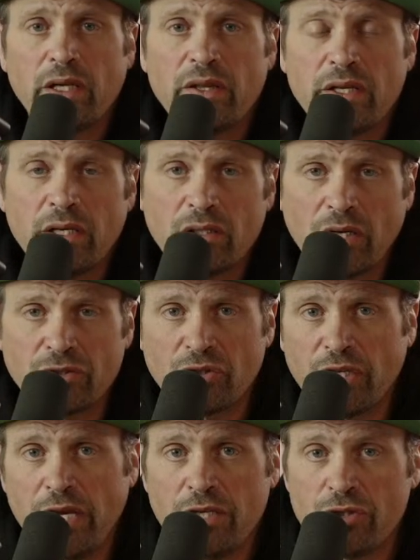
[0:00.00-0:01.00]
the Electric
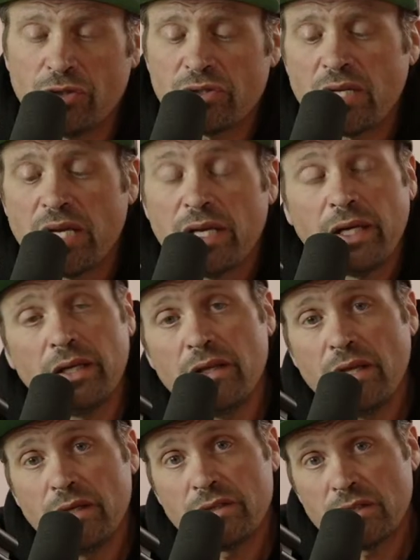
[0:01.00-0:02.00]
Angels in
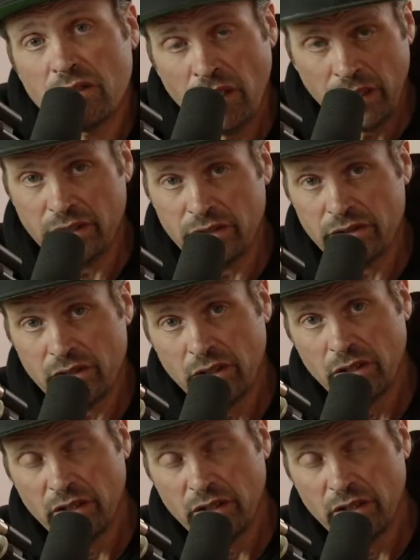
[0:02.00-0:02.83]
this latest